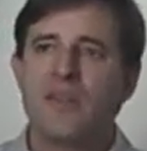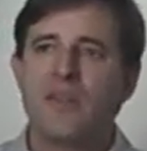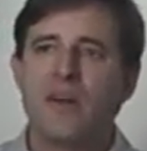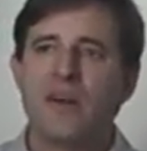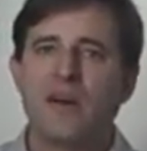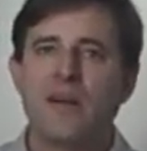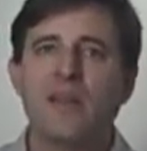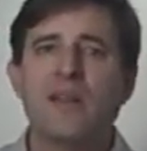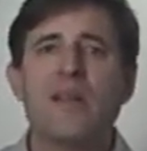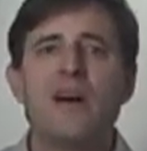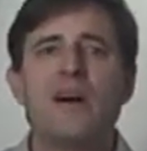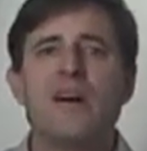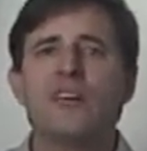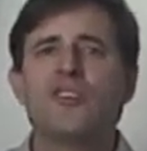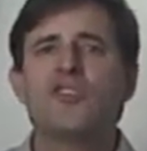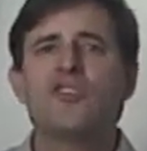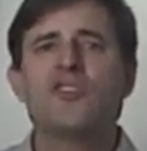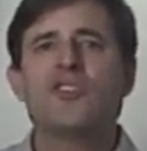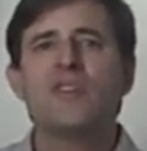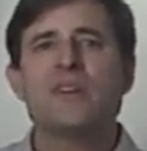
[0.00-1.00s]
The
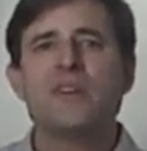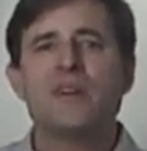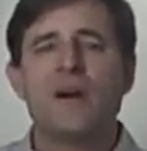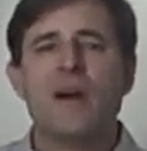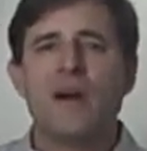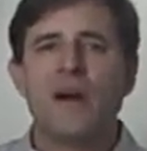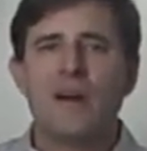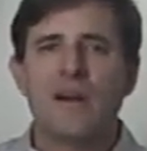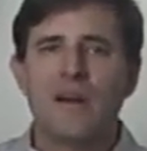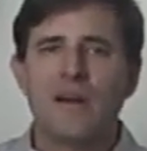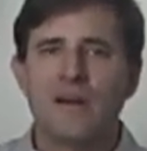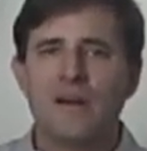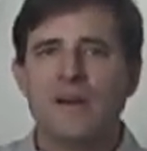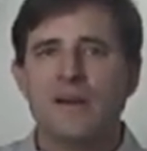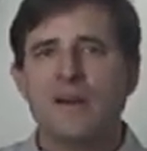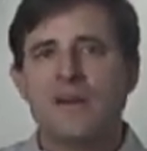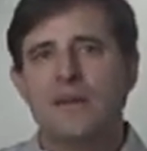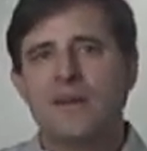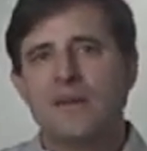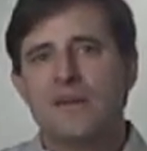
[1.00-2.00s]
lungs are
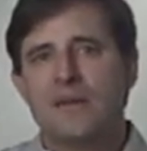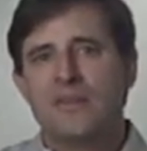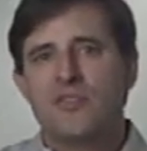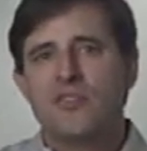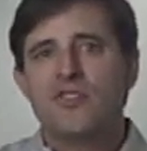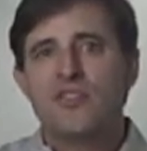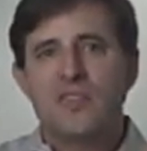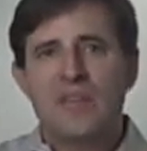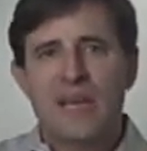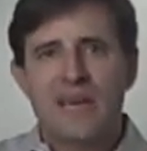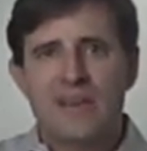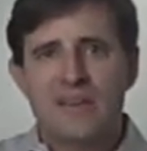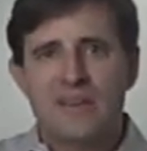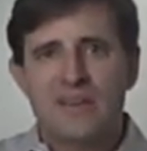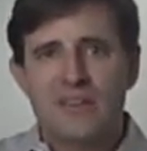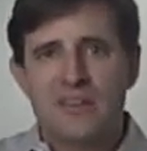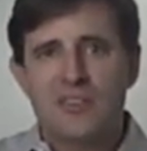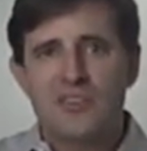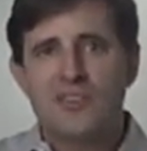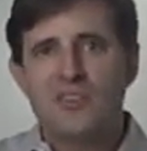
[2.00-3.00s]

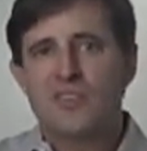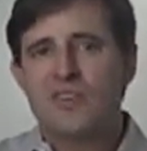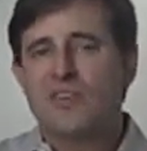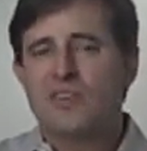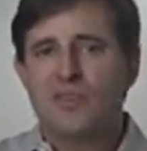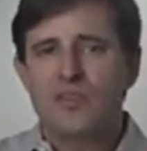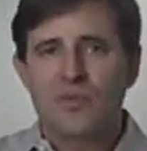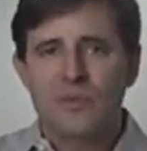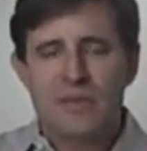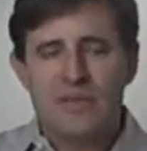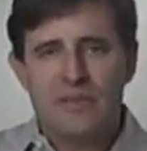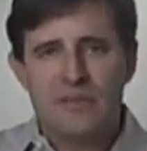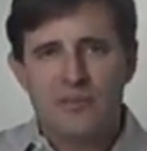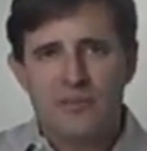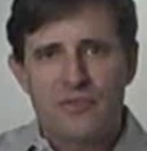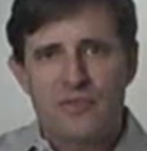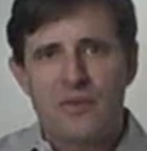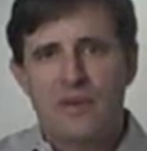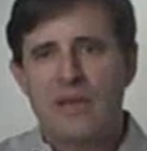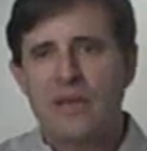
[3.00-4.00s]
sadness and
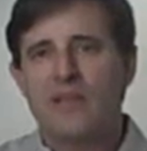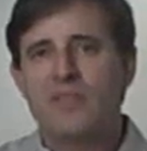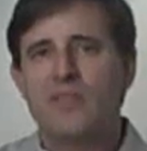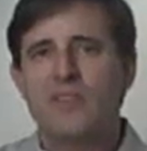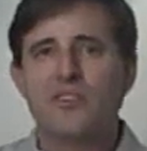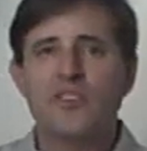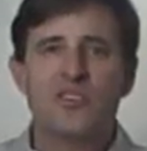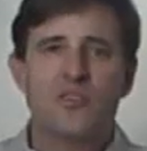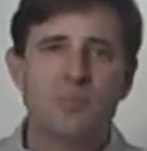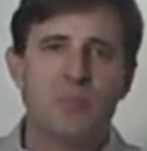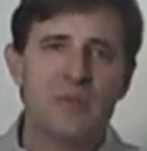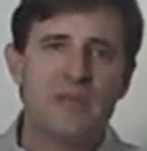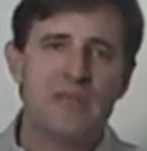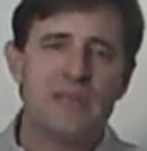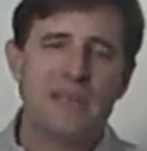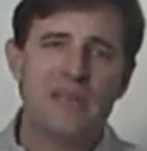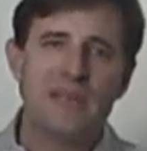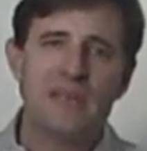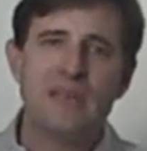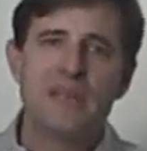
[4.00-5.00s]
grief, and the
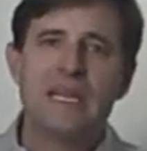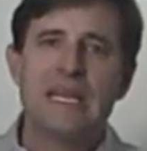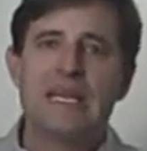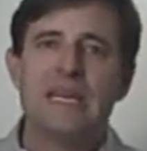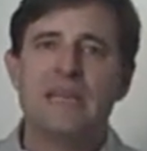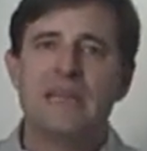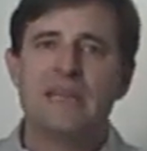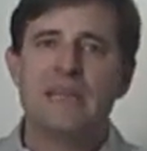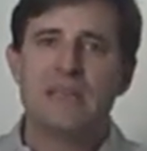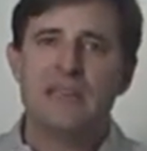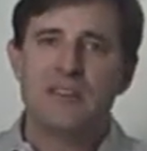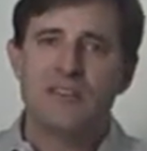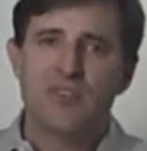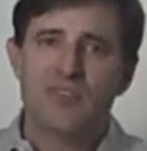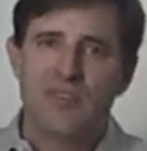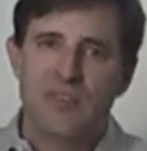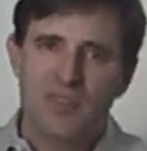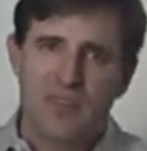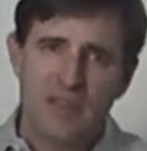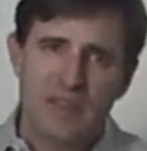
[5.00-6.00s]
spleen
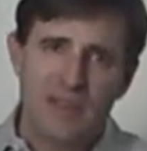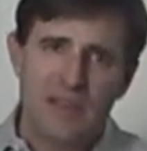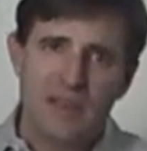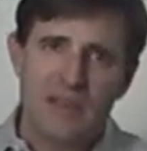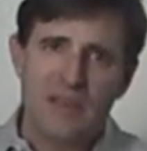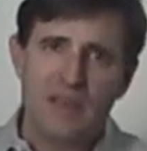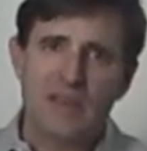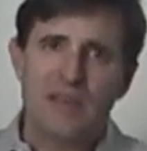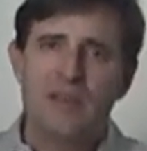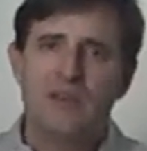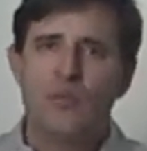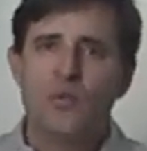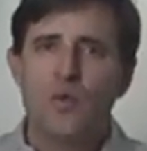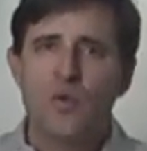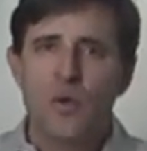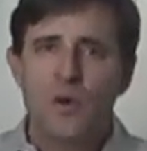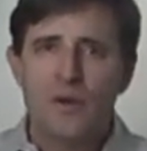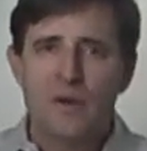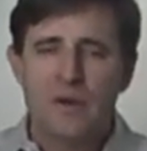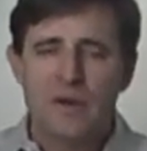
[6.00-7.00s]
is thinking
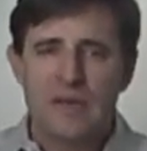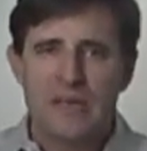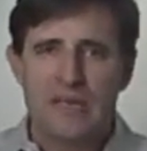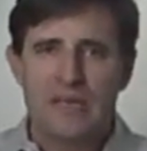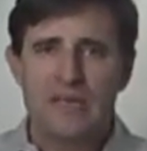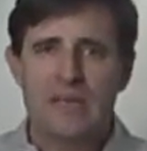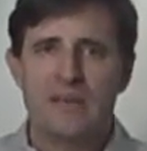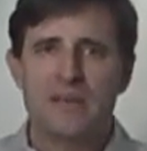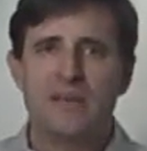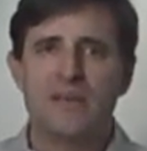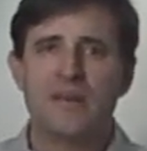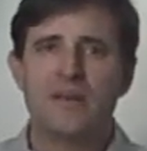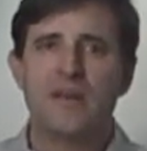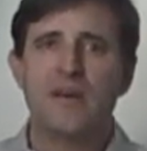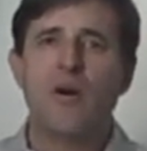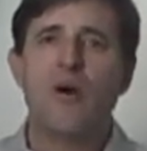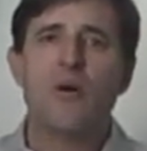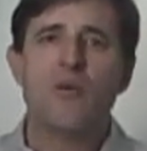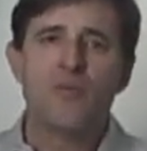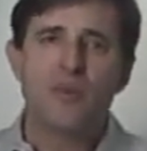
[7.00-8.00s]
and worry and
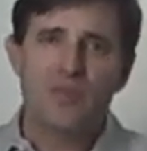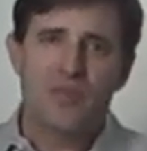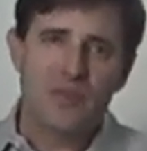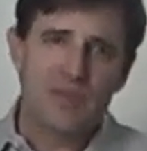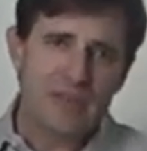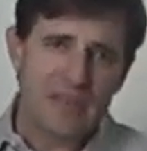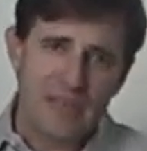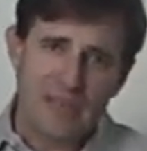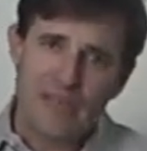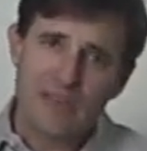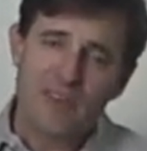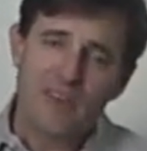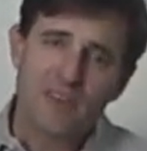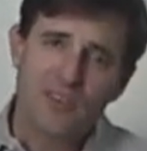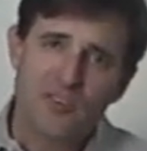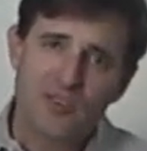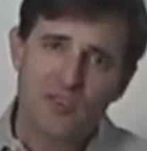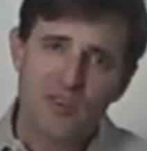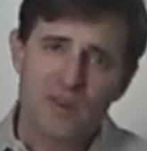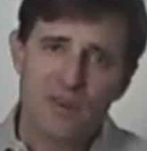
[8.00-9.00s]
overthinking and
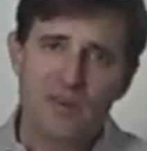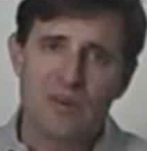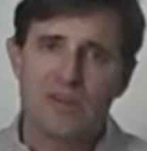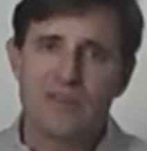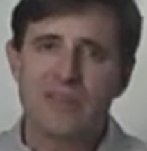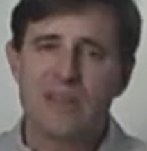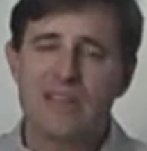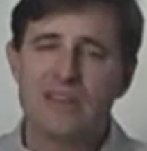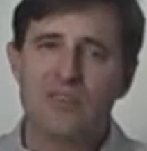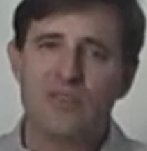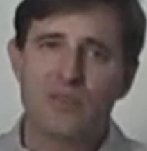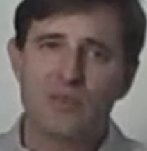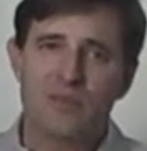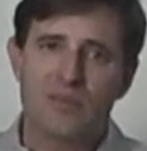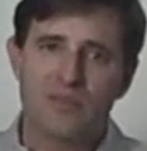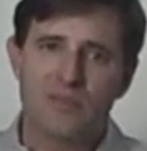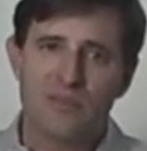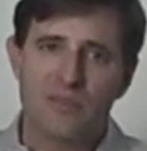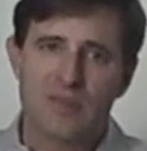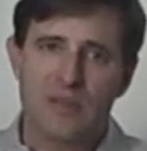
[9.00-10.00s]
concern and that
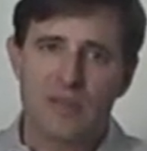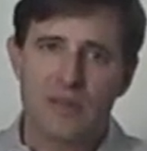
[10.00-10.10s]
sort of